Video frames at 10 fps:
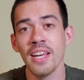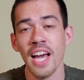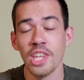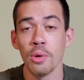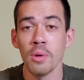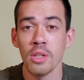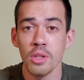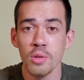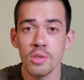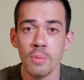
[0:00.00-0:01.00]
and you will
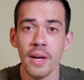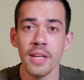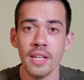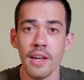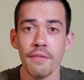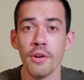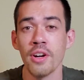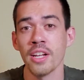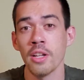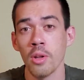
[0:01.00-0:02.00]
lose weight if you're in a
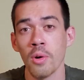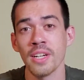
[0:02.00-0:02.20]
caloric